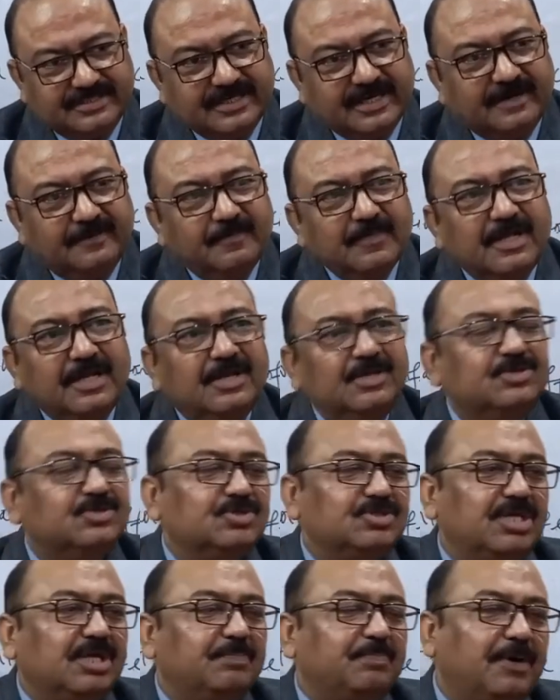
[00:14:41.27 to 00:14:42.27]
Yeah. So
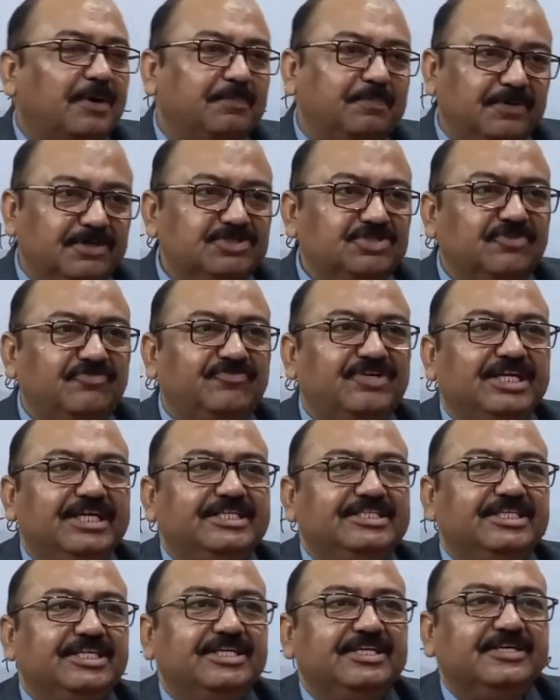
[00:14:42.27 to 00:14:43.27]
the purpose of
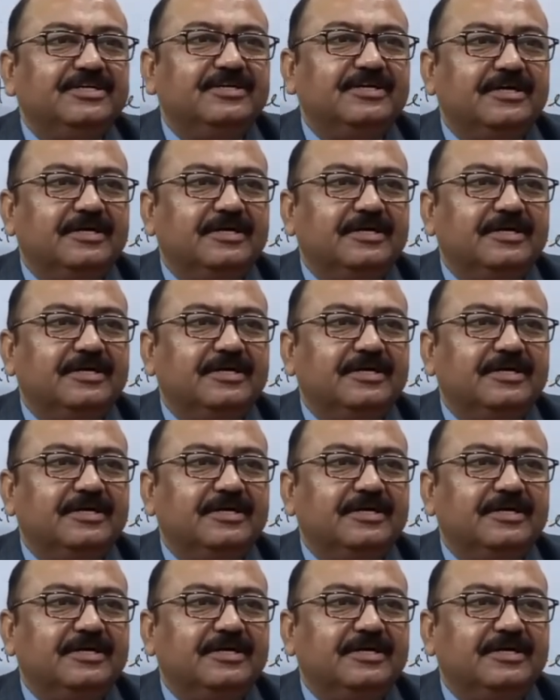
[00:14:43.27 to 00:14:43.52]
teaching,